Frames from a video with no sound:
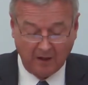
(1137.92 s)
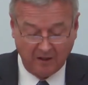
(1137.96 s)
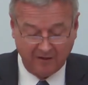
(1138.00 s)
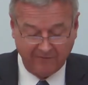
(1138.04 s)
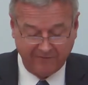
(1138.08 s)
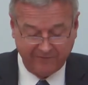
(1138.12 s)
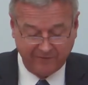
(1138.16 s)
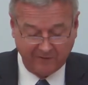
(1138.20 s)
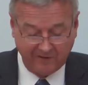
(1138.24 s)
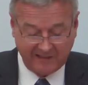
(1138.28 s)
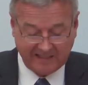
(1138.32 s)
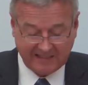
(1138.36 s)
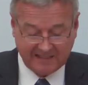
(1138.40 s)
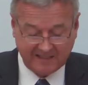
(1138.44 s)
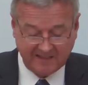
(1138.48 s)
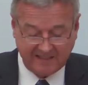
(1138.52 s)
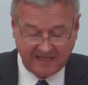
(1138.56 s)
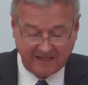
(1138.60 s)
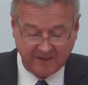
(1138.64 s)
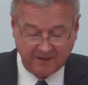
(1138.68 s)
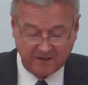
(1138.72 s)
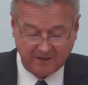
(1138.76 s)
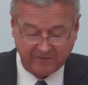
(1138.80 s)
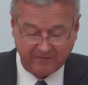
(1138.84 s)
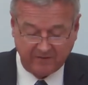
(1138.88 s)
The full
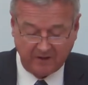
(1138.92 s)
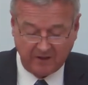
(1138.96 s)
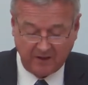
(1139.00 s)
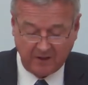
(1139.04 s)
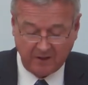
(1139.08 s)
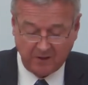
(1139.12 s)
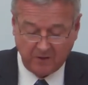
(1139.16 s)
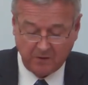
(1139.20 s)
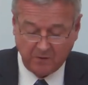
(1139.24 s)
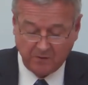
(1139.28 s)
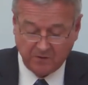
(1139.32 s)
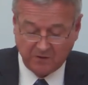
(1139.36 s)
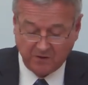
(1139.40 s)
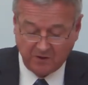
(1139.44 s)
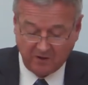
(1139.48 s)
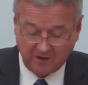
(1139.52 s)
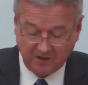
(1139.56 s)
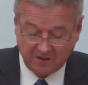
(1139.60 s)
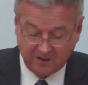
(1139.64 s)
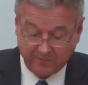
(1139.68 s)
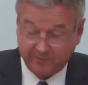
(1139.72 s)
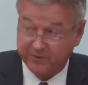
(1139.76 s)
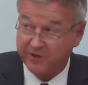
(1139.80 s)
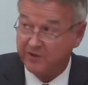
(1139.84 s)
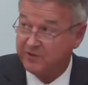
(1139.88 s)
extent of the EU's
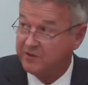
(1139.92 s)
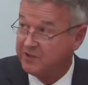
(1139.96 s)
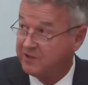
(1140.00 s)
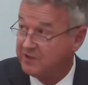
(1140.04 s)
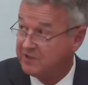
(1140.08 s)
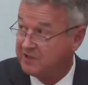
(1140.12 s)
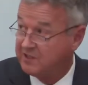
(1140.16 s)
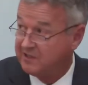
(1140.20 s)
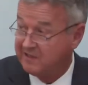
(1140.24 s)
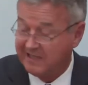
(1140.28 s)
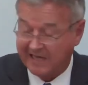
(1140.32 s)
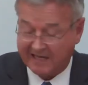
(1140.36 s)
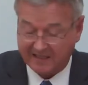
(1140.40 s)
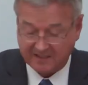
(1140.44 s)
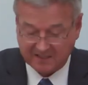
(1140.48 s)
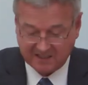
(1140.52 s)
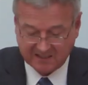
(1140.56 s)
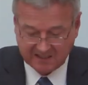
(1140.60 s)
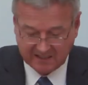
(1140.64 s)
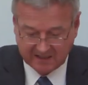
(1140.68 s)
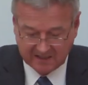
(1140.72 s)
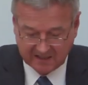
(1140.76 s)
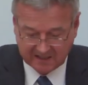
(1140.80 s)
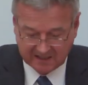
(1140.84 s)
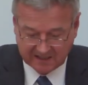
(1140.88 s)
contribution to that
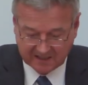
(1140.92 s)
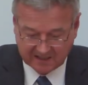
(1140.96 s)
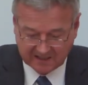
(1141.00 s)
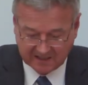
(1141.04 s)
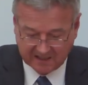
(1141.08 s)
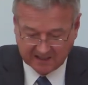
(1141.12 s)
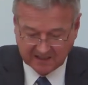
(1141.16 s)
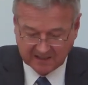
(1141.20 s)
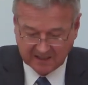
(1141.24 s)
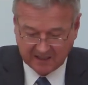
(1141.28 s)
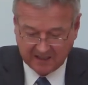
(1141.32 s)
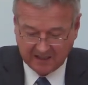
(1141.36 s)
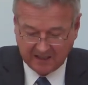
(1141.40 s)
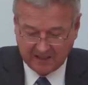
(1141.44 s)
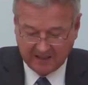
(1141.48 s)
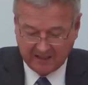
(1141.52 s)
synthesis